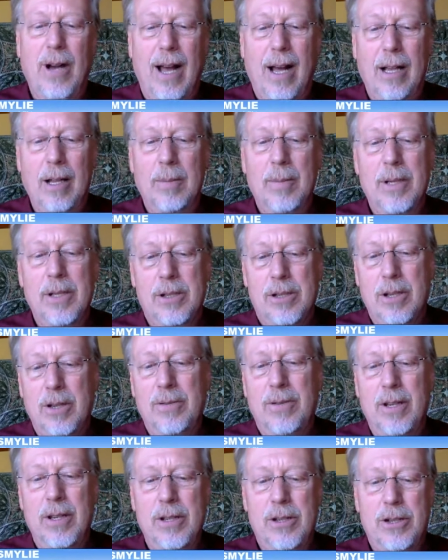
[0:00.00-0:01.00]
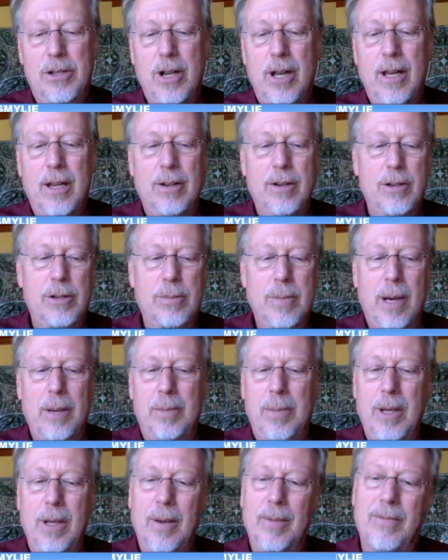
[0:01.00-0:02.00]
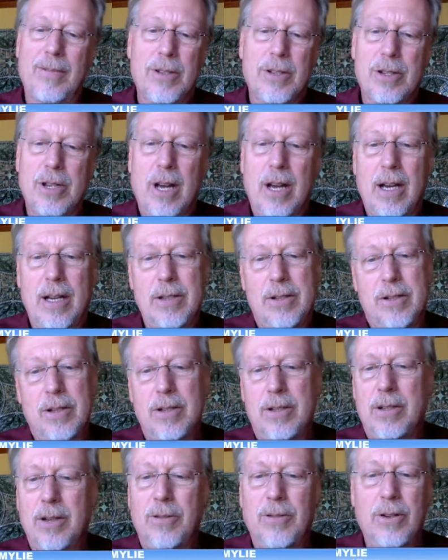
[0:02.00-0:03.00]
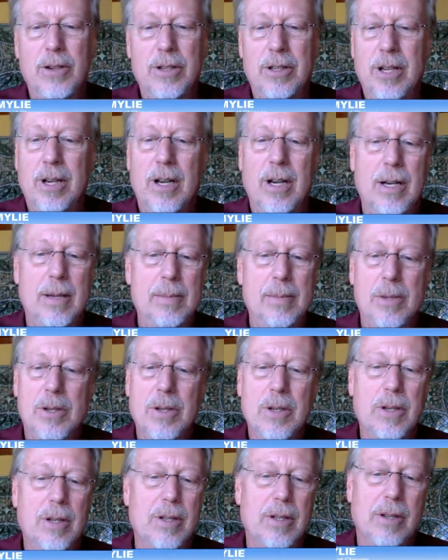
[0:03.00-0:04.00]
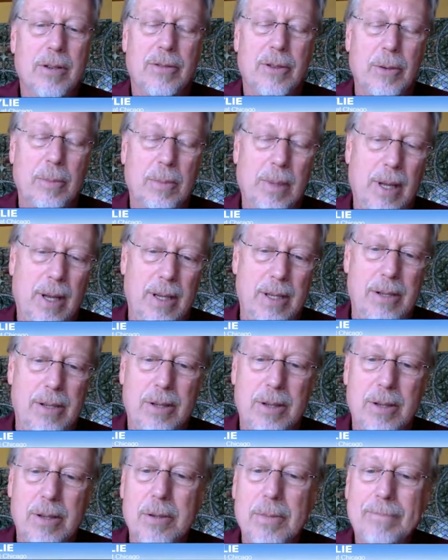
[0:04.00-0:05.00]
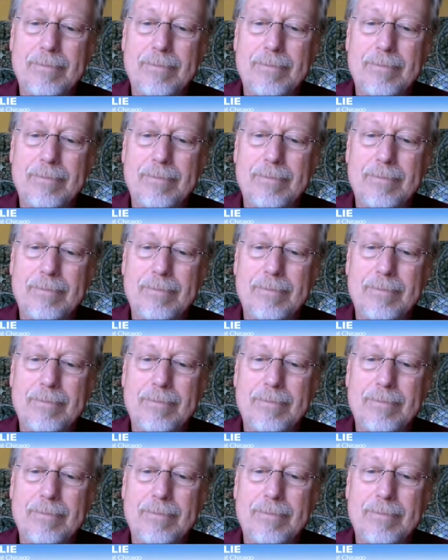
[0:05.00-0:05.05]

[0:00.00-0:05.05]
elements of these standards might be emphasized at different times and in different places.